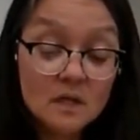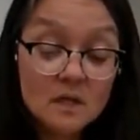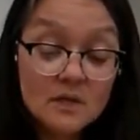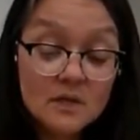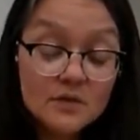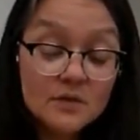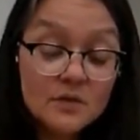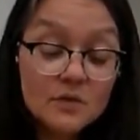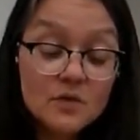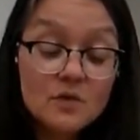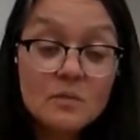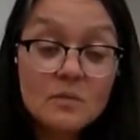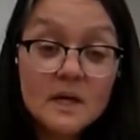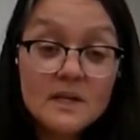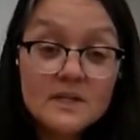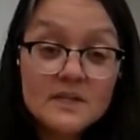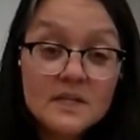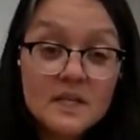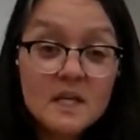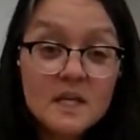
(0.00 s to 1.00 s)
So you
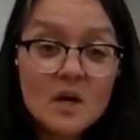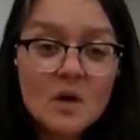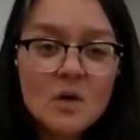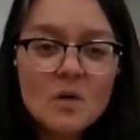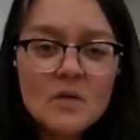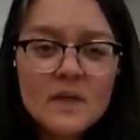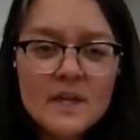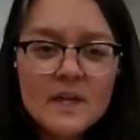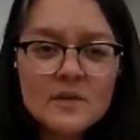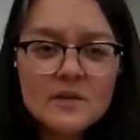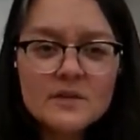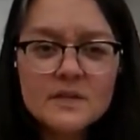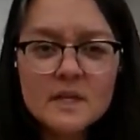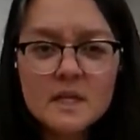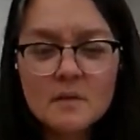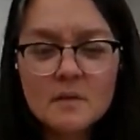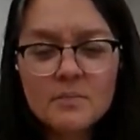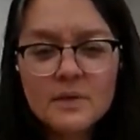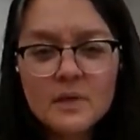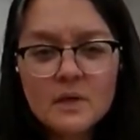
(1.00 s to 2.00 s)
might think, oh, that looks
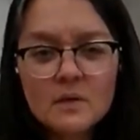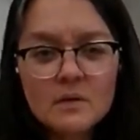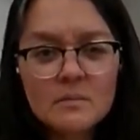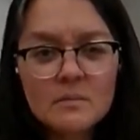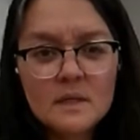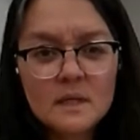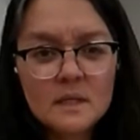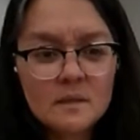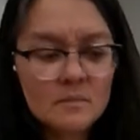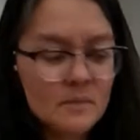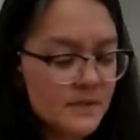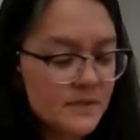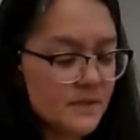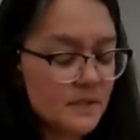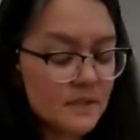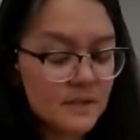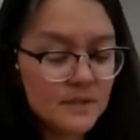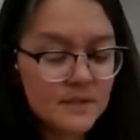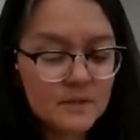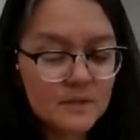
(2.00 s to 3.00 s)
like a pyramid, Miss
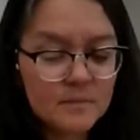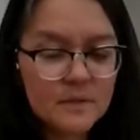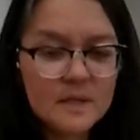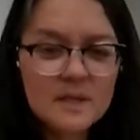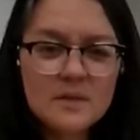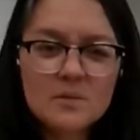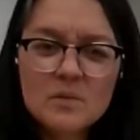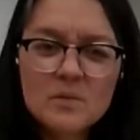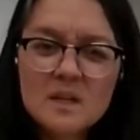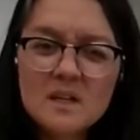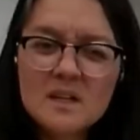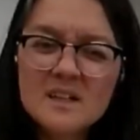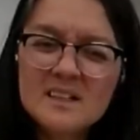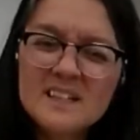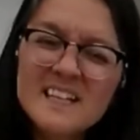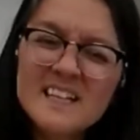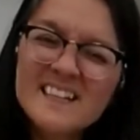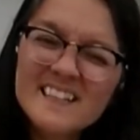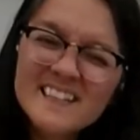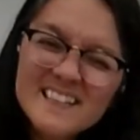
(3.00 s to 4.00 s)
Elizabeth. Well,
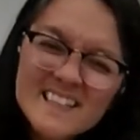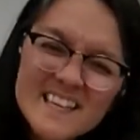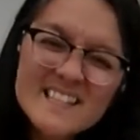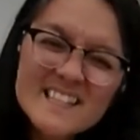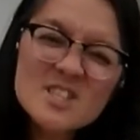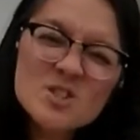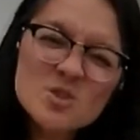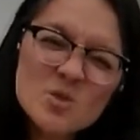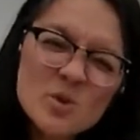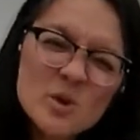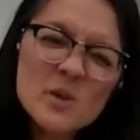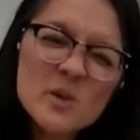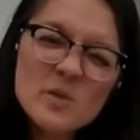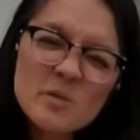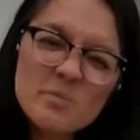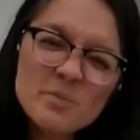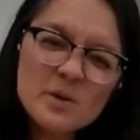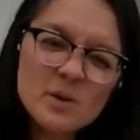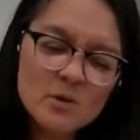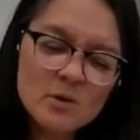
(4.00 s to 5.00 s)
it's sort of a
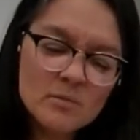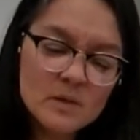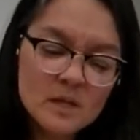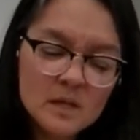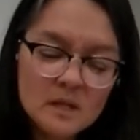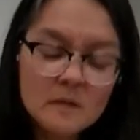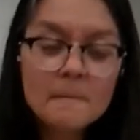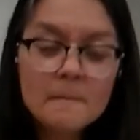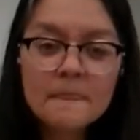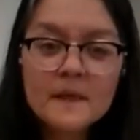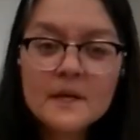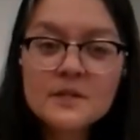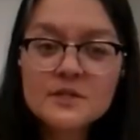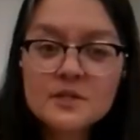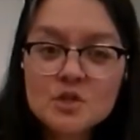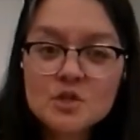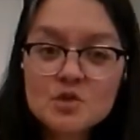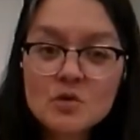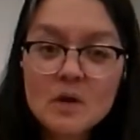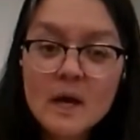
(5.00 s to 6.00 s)
pyramid. It's
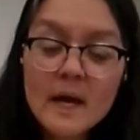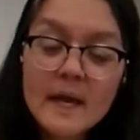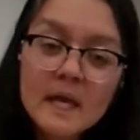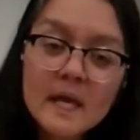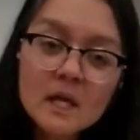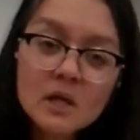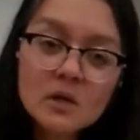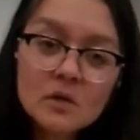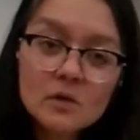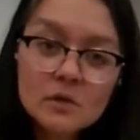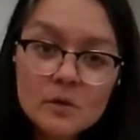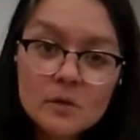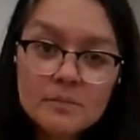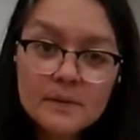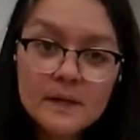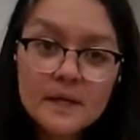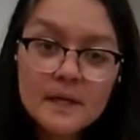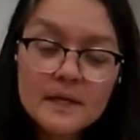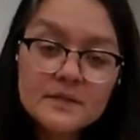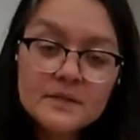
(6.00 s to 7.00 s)
a
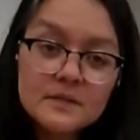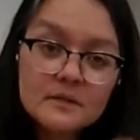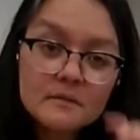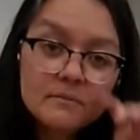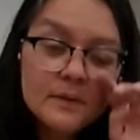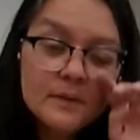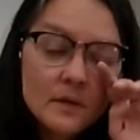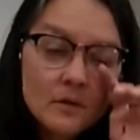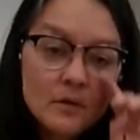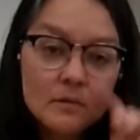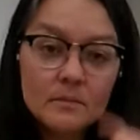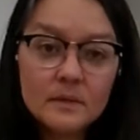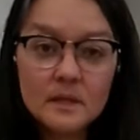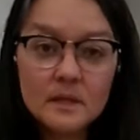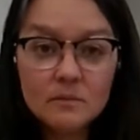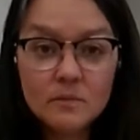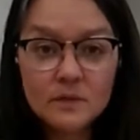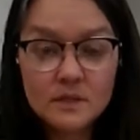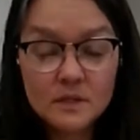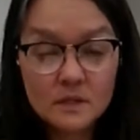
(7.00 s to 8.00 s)
triangular-based
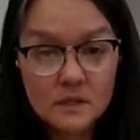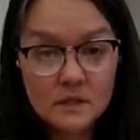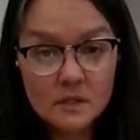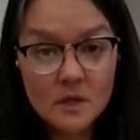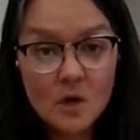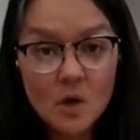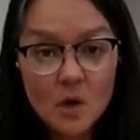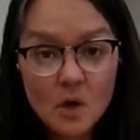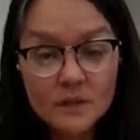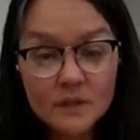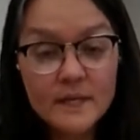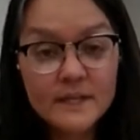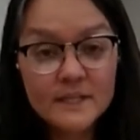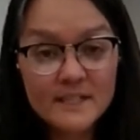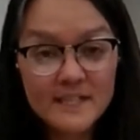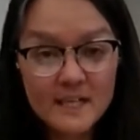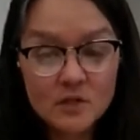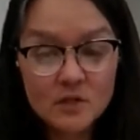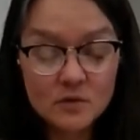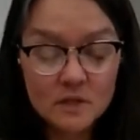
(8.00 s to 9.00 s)
pyramid, which is called a
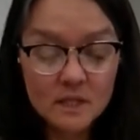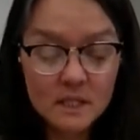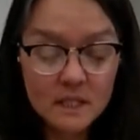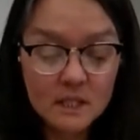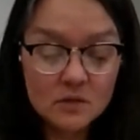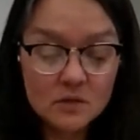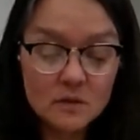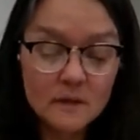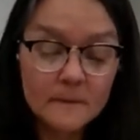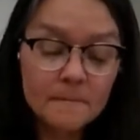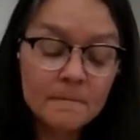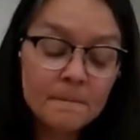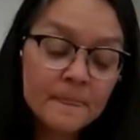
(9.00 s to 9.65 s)
tetrahedron.